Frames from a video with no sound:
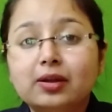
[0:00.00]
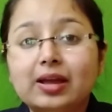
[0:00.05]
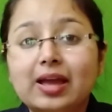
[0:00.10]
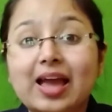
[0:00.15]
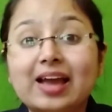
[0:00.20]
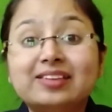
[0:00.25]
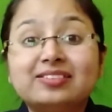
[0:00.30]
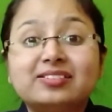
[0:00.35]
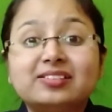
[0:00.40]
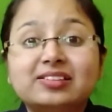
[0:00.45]

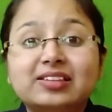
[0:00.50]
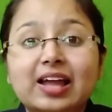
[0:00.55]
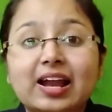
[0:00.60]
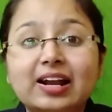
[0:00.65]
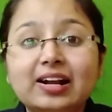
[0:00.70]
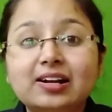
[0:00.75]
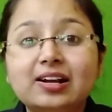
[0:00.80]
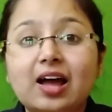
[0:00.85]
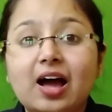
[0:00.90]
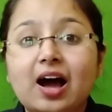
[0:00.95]

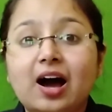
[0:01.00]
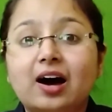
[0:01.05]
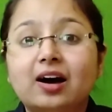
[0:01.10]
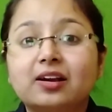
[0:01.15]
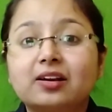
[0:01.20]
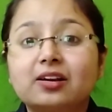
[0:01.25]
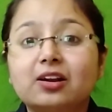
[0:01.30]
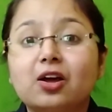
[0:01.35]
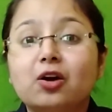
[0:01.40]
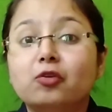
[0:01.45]
extend
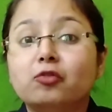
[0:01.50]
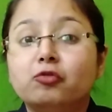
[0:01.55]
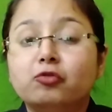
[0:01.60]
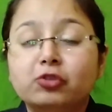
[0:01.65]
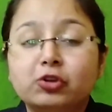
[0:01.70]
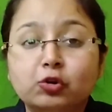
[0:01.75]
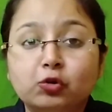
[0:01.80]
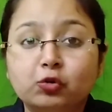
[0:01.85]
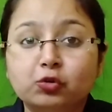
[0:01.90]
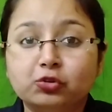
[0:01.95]
our
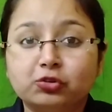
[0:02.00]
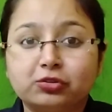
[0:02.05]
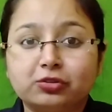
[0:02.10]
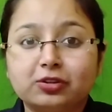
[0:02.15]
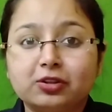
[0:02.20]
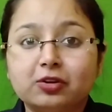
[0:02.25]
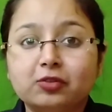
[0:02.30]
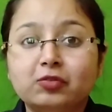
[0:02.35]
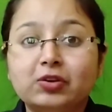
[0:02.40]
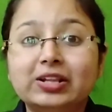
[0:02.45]
views,
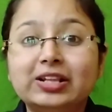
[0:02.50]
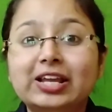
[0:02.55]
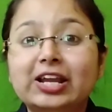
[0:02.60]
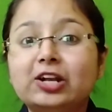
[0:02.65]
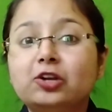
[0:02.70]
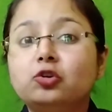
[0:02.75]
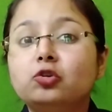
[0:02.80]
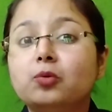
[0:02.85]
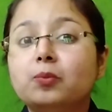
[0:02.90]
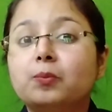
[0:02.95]
we
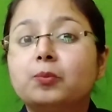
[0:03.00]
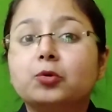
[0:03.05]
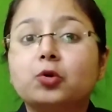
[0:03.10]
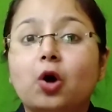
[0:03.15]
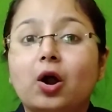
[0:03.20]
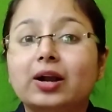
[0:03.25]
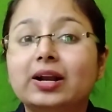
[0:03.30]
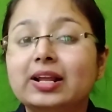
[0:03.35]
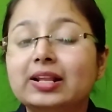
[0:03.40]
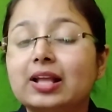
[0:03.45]
need to
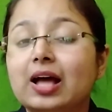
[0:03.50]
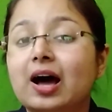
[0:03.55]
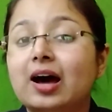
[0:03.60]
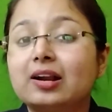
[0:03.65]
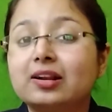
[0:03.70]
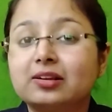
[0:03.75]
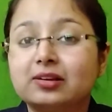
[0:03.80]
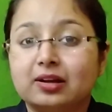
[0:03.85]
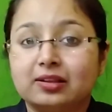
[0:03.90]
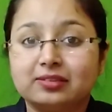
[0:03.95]
broaden
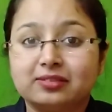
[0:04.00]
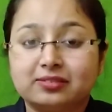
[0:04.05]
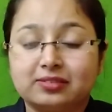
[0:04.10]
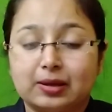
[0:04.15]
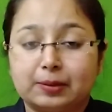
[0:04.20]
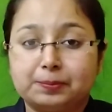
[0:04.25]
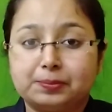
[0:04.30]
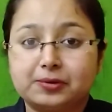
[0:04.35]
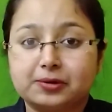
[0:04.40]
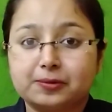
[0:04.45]
our
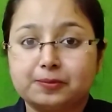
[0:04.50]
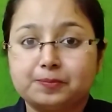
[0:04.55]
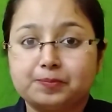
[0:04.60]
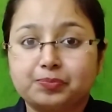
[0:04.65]
concept.